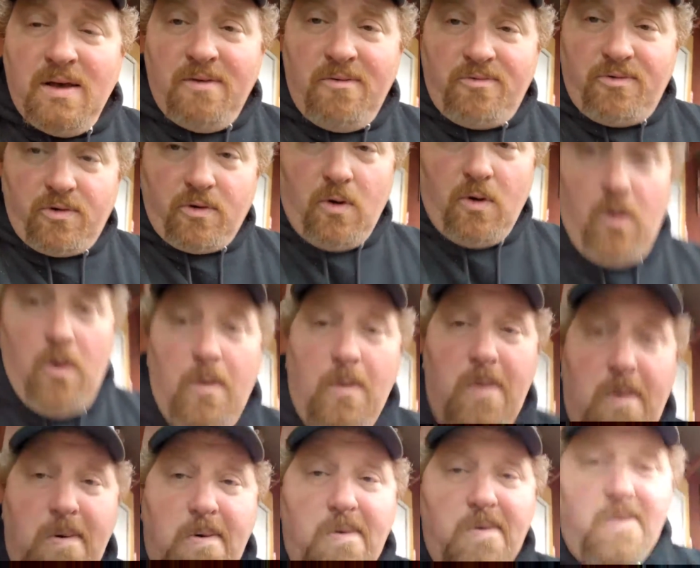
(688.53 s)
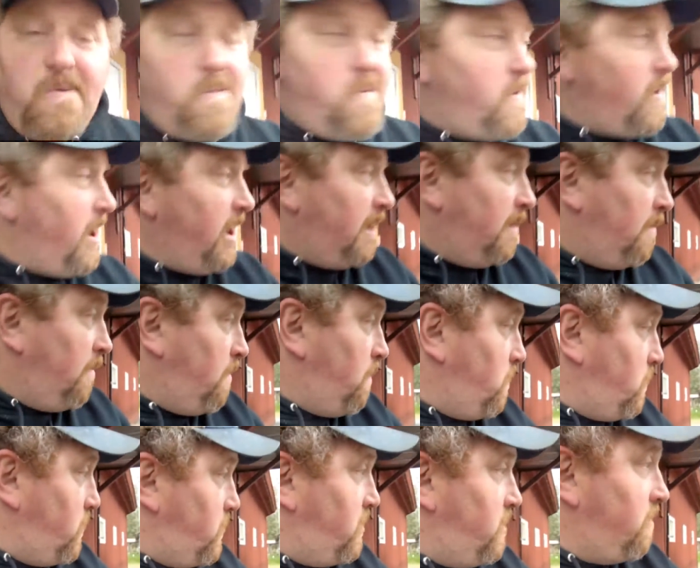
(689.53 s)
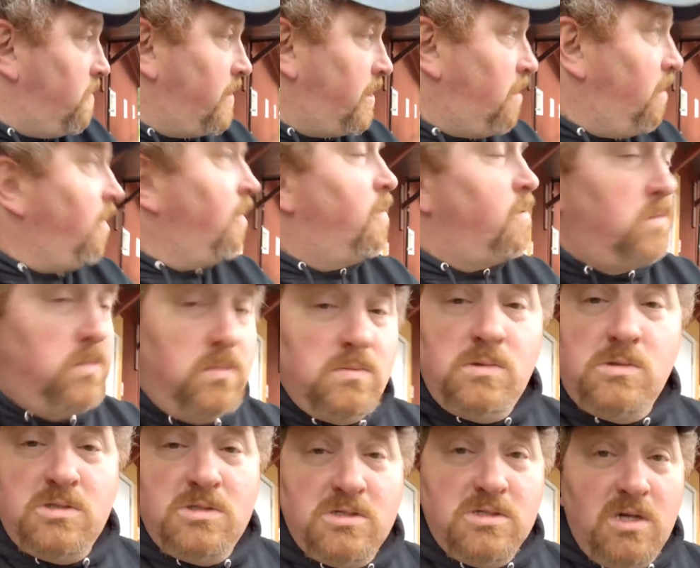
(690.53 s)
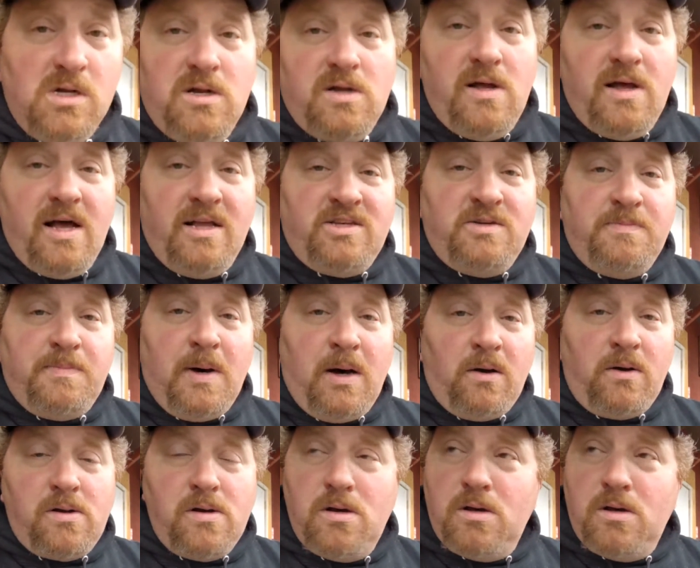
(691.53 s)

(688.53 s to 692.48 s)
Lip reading: so, yeah. Here we go. That's about